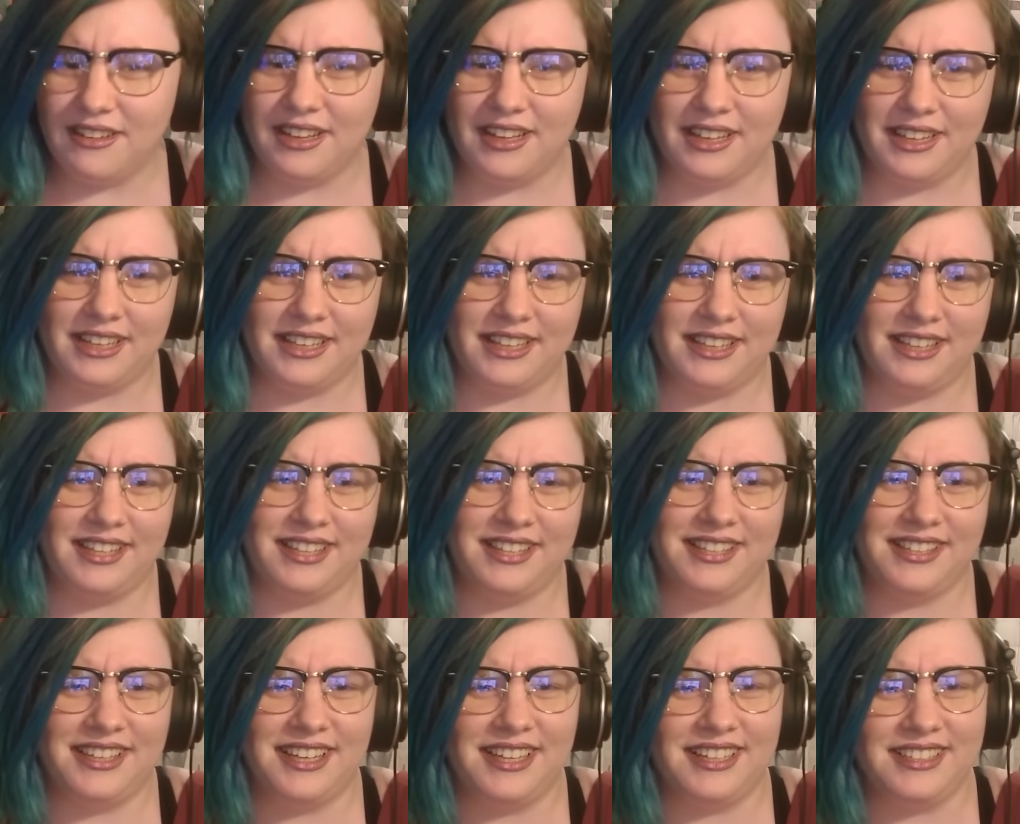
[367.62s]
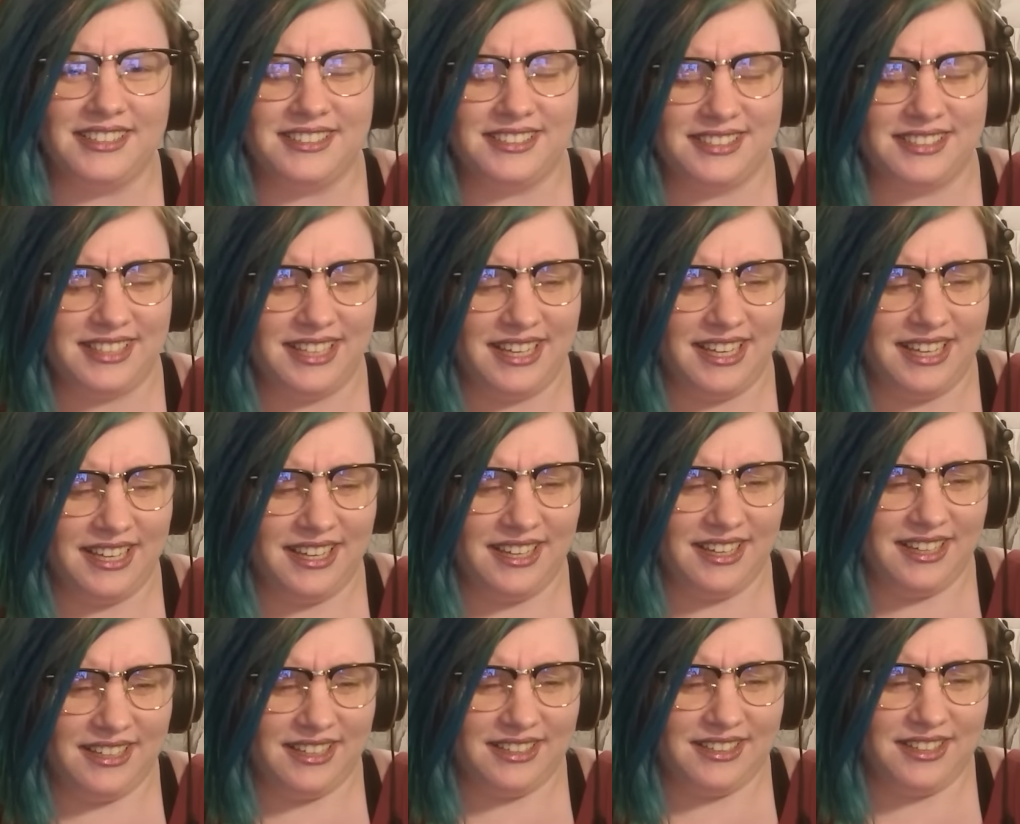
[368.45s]
Because...
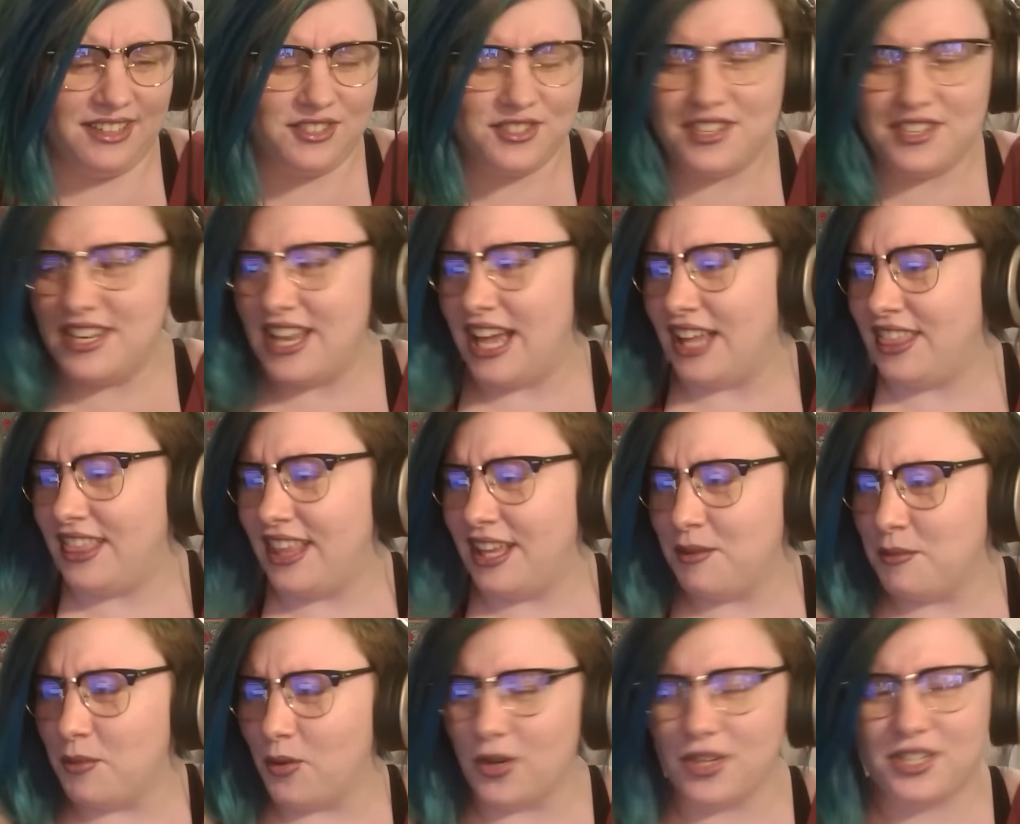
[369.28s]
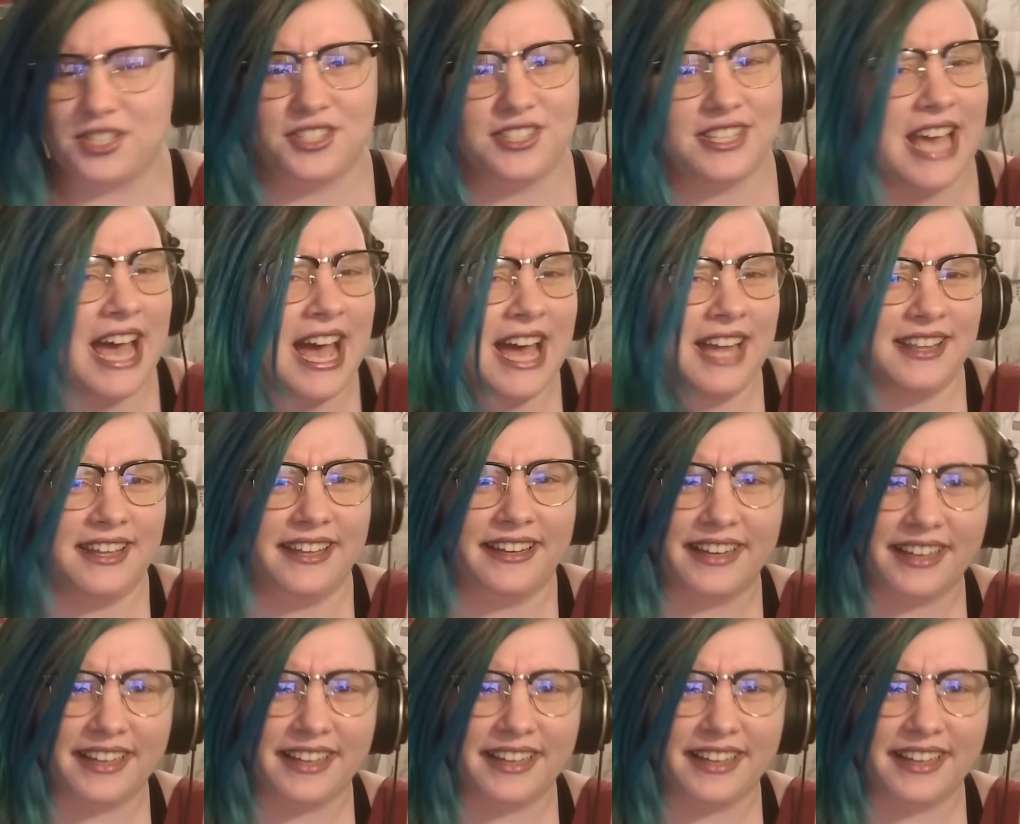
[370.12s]
there's nothing more sad than